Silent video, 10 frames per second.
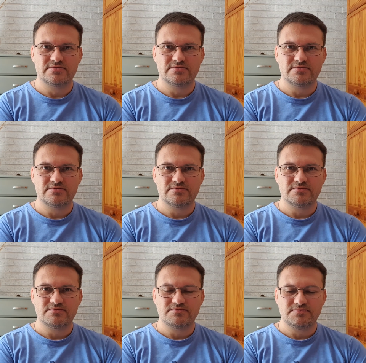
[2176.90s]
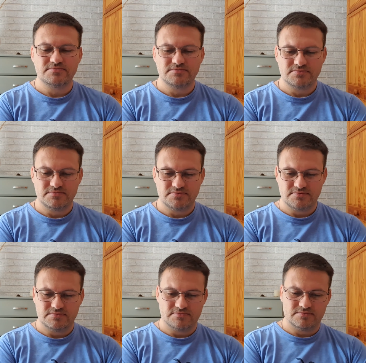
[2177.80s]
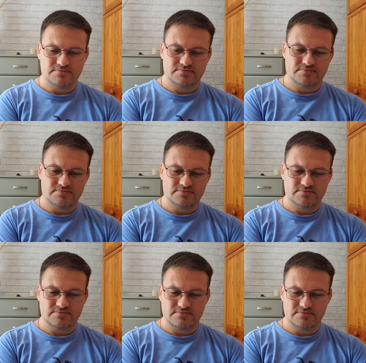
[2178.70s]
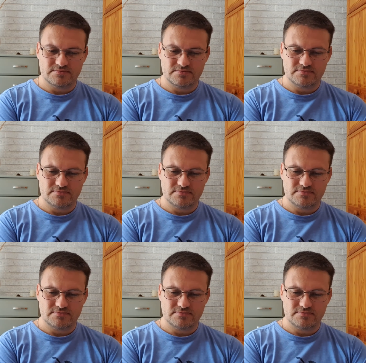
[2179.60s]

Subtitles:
Nothing is said.